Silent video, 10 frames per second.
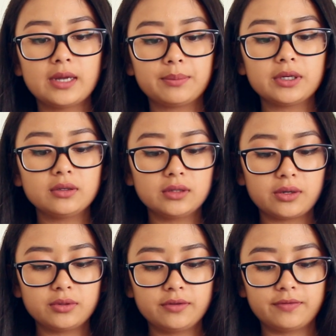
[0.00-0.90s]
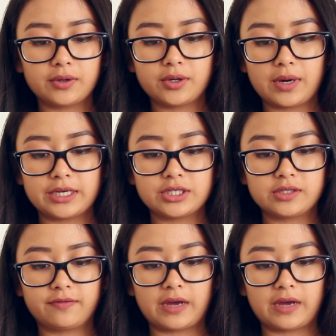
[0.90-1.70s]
I'm gonna load the photo I just